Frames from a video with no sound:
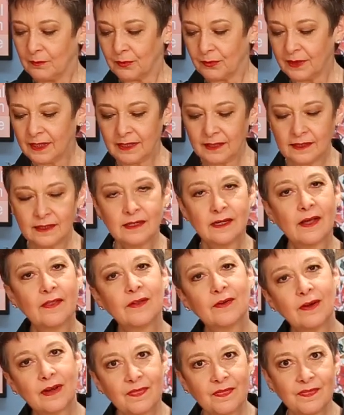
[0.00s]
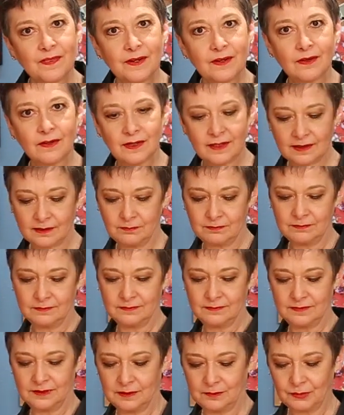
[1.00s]
Bring in another anthurium
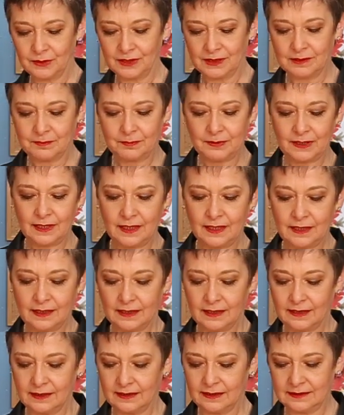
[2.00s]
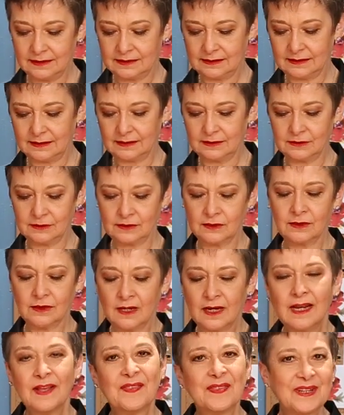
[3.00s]
to bring the pink into the center,
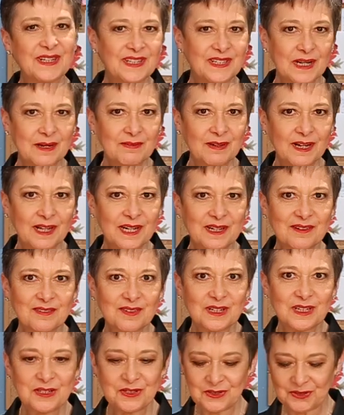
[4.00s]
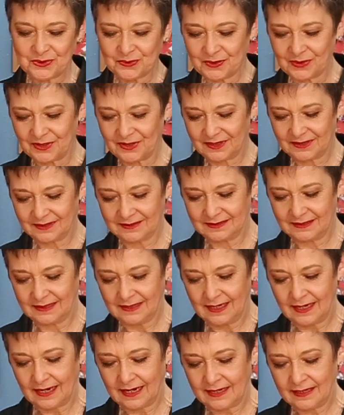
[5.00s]
this time cutting it very short
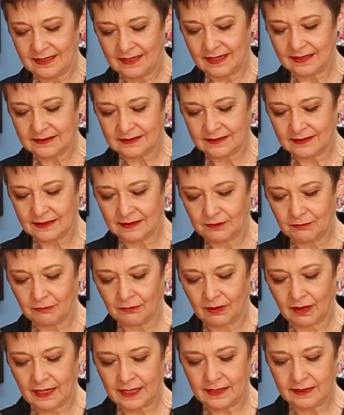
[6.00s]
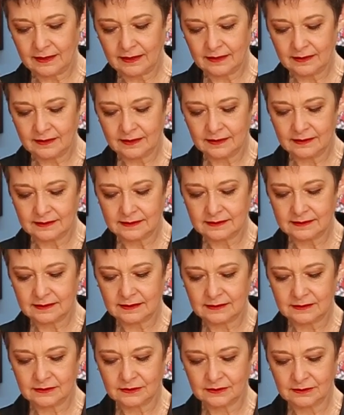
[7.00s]
and nestling it right into the
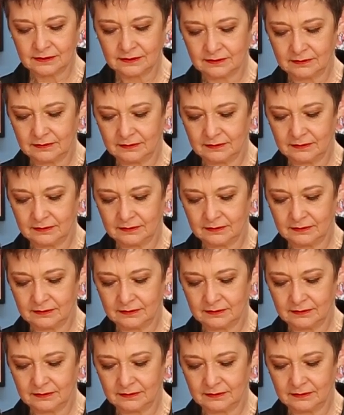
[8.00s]
center.